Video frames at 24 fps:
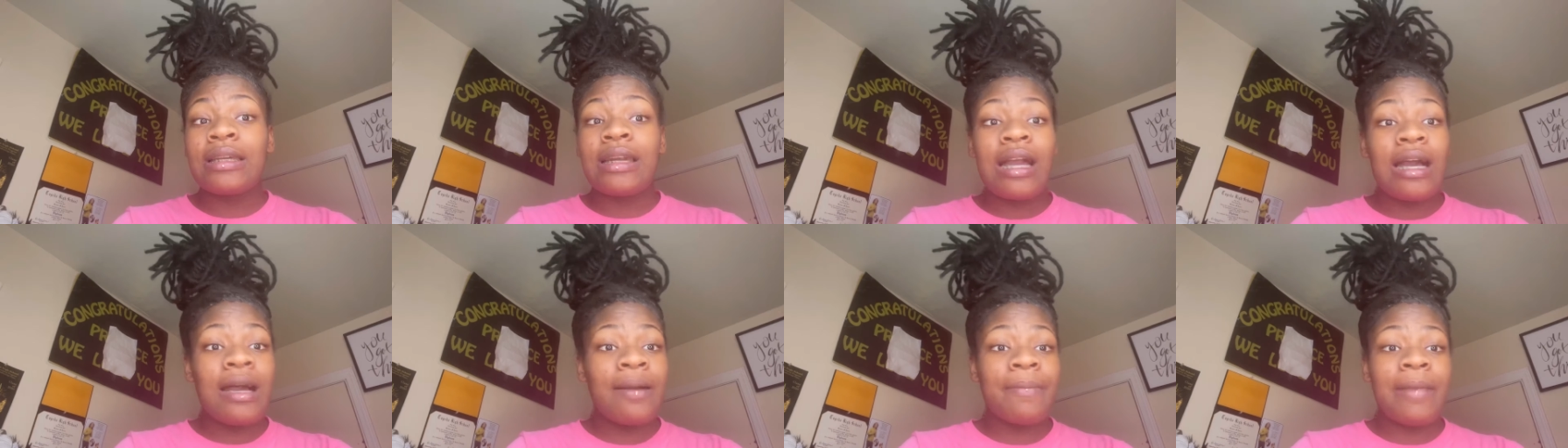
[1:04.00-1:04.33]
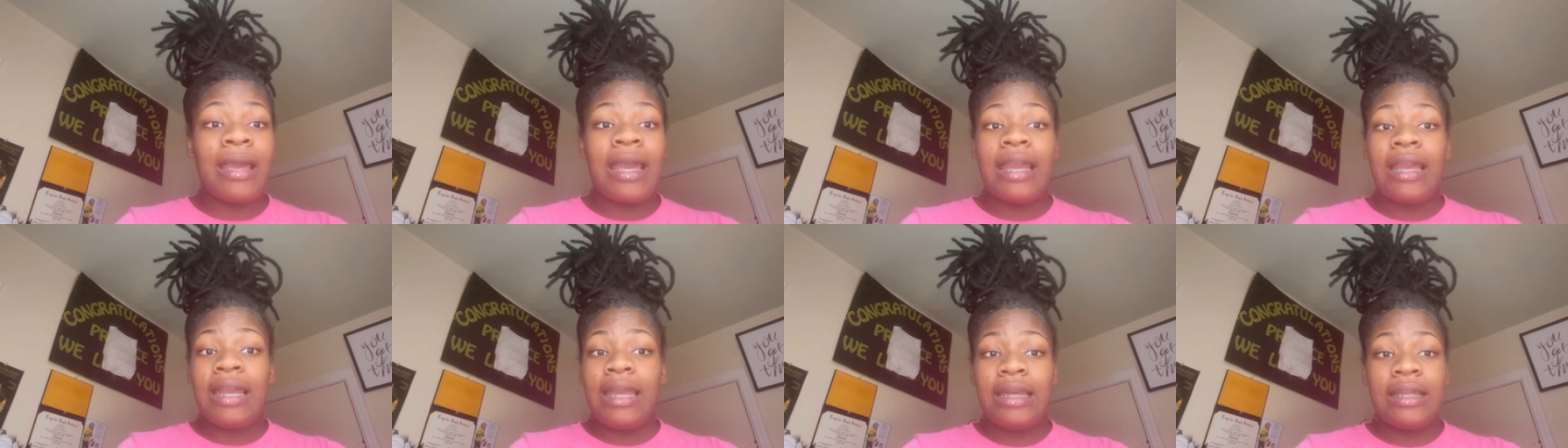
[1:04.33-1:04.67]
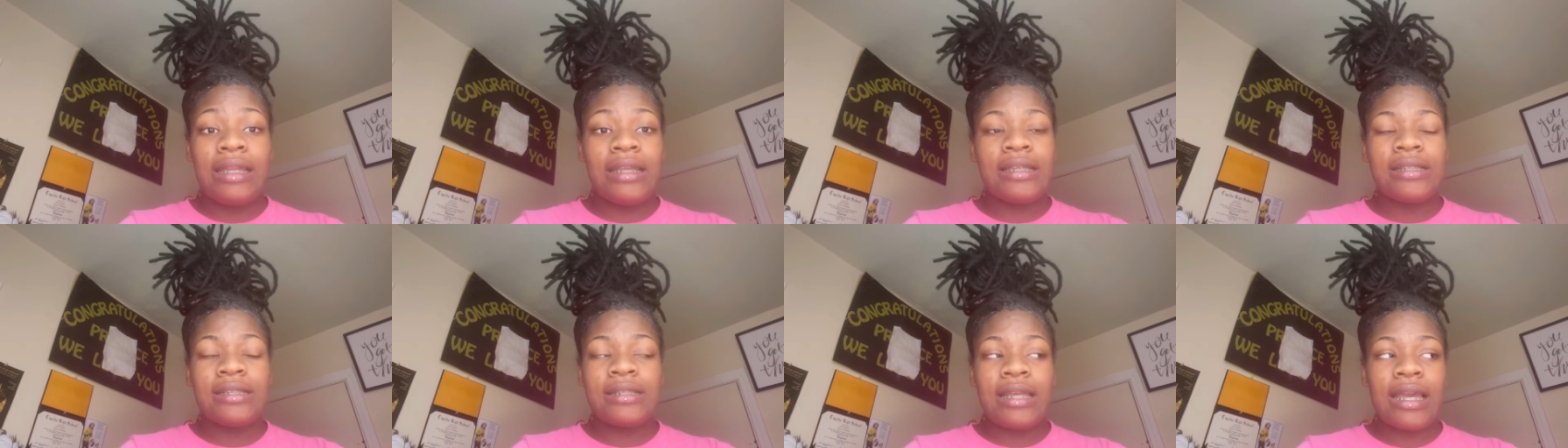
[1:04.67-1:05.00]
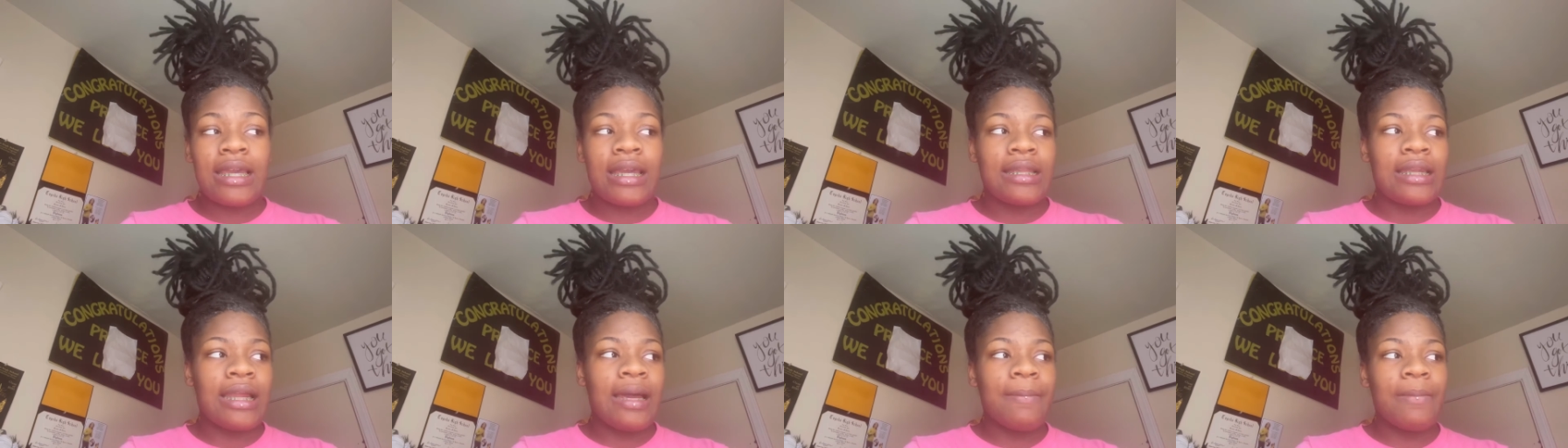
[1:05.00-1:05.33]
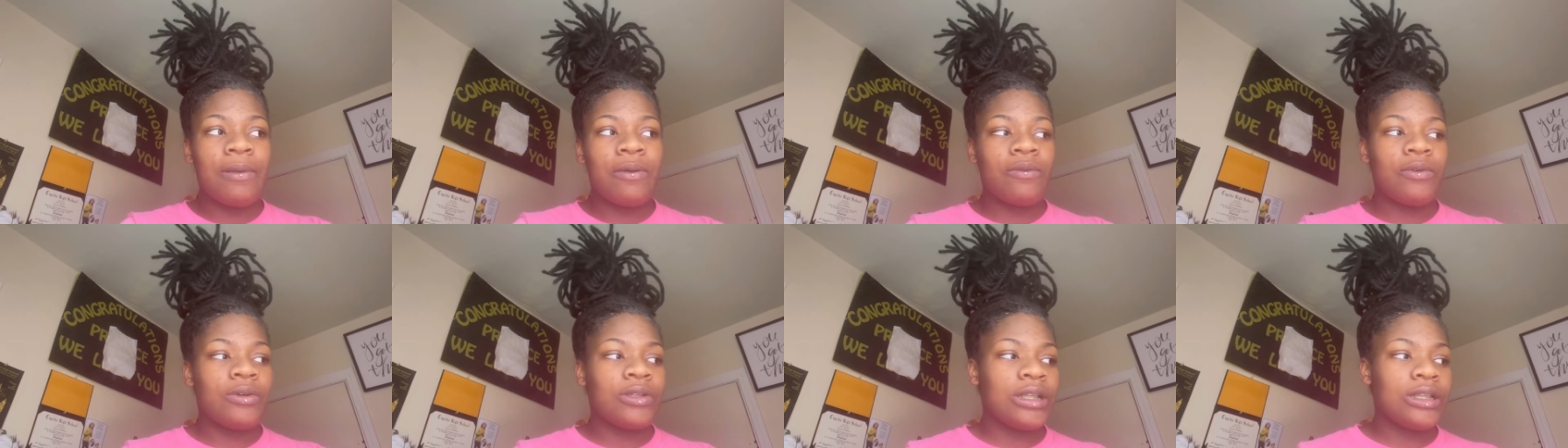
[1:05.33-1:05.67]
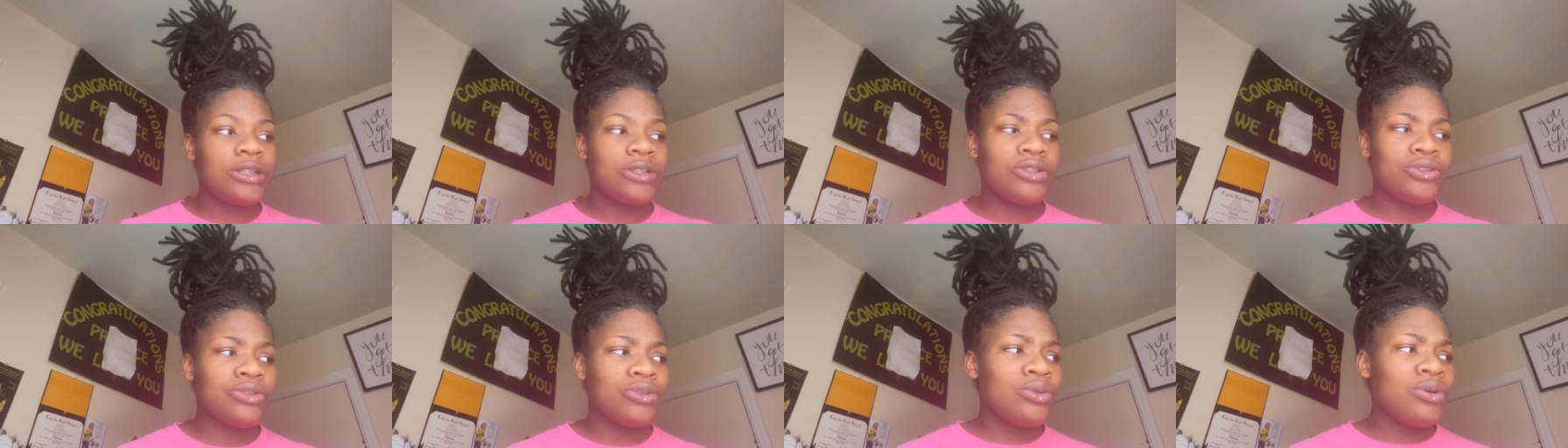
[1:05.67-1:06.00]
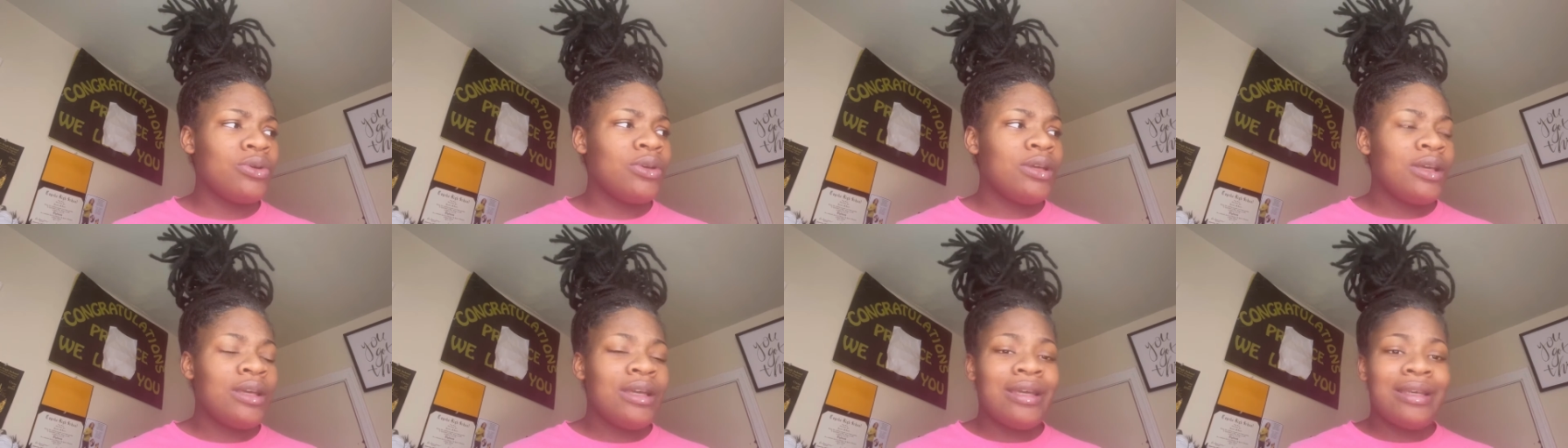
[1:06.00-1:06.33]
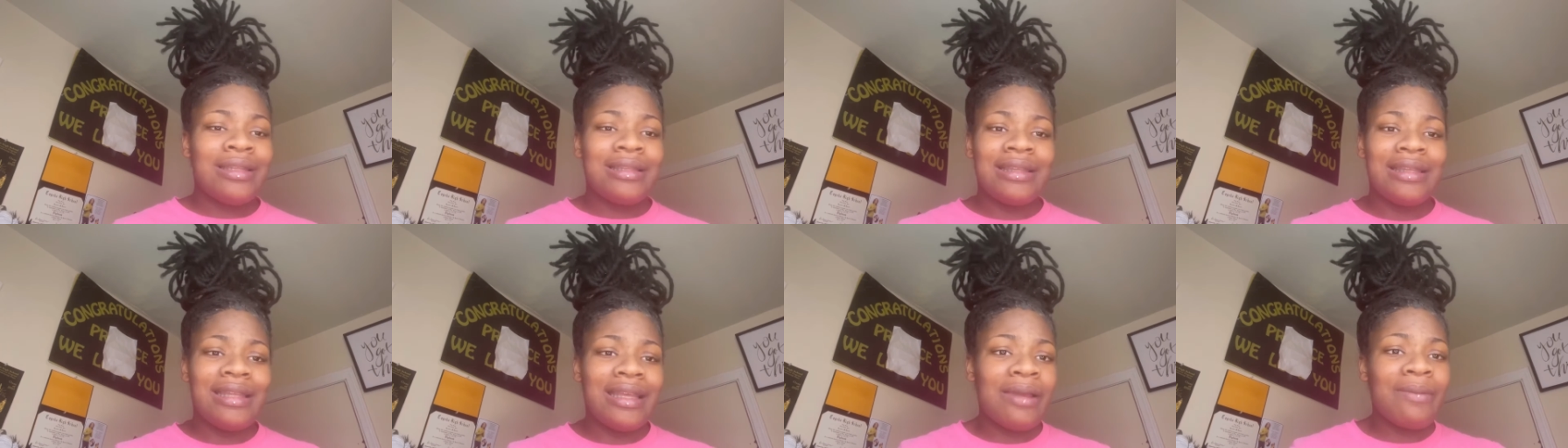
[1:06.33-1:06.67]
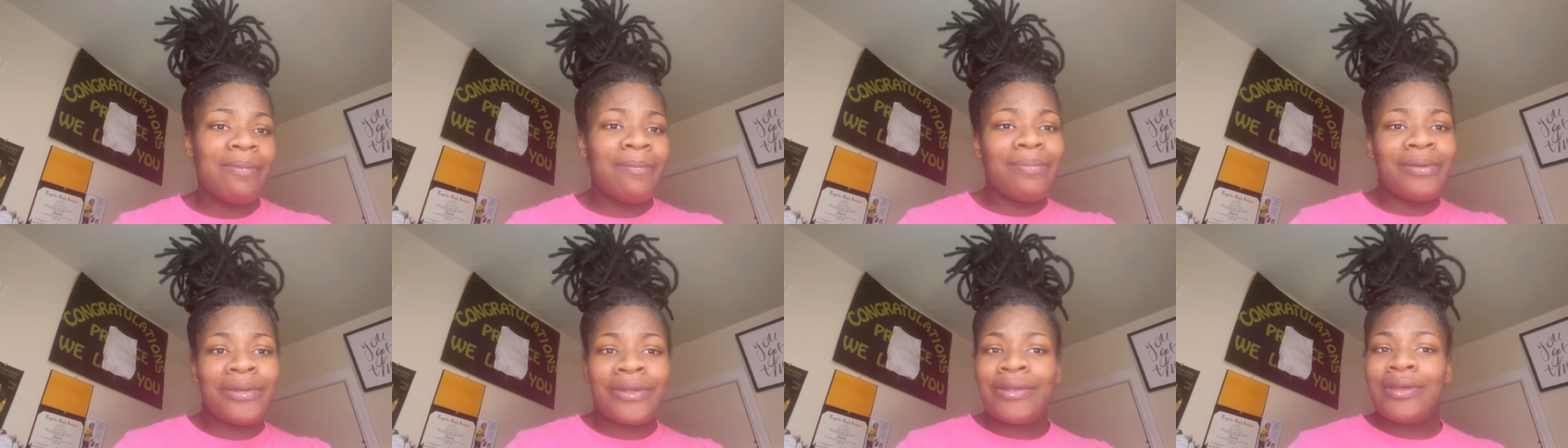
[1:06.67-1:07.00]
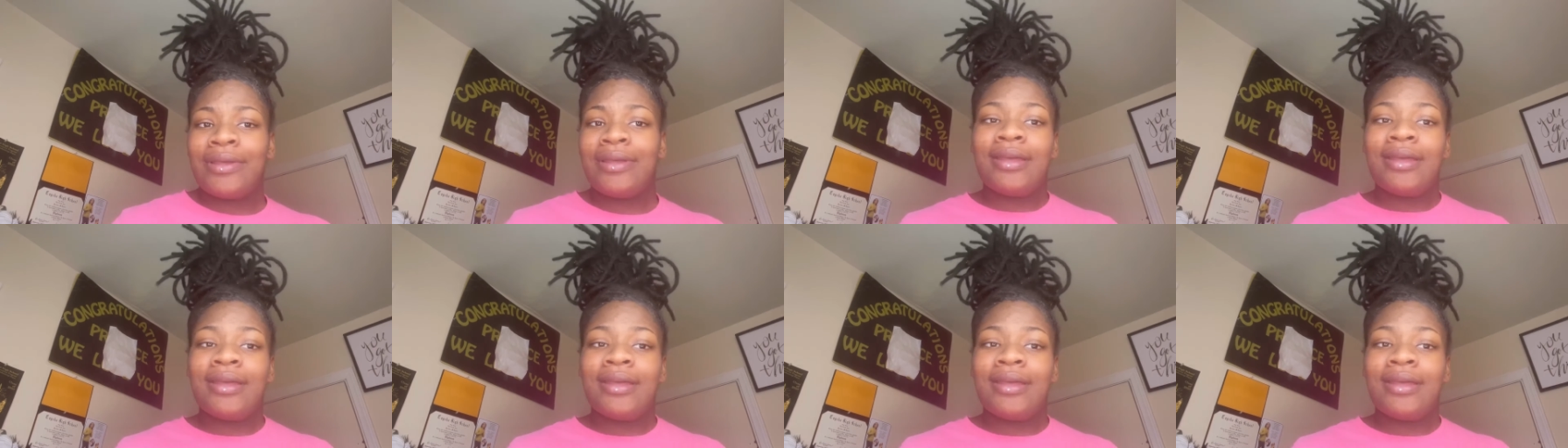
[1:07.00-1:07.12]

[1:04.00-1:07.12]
come at any second. I've been wanting to dip,